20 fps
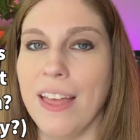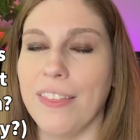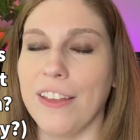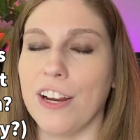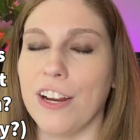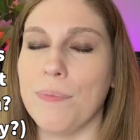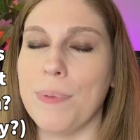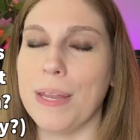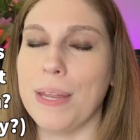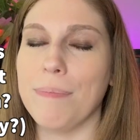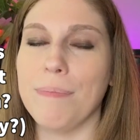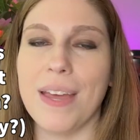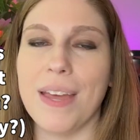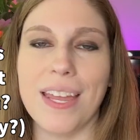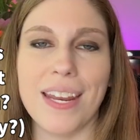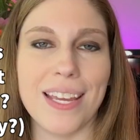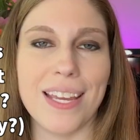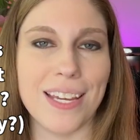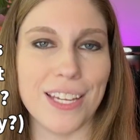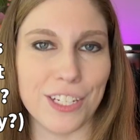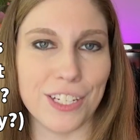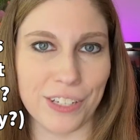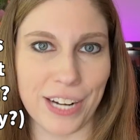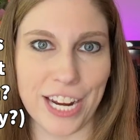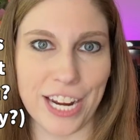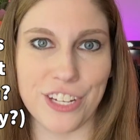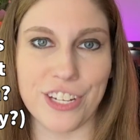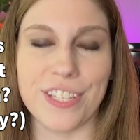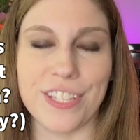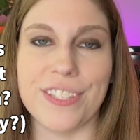There have been many
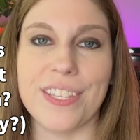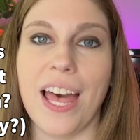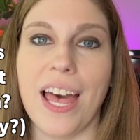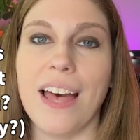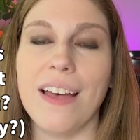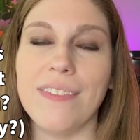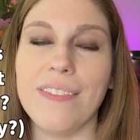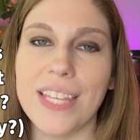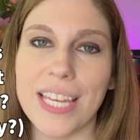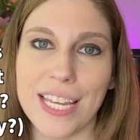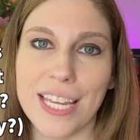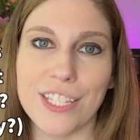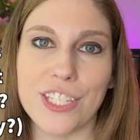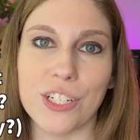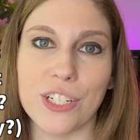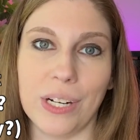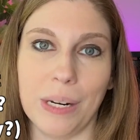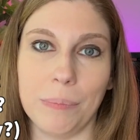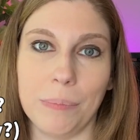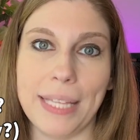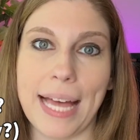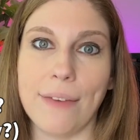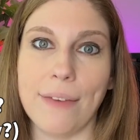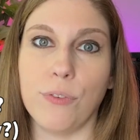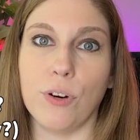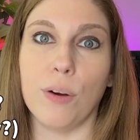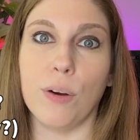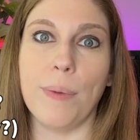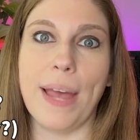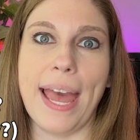iterations of the Instagram platform,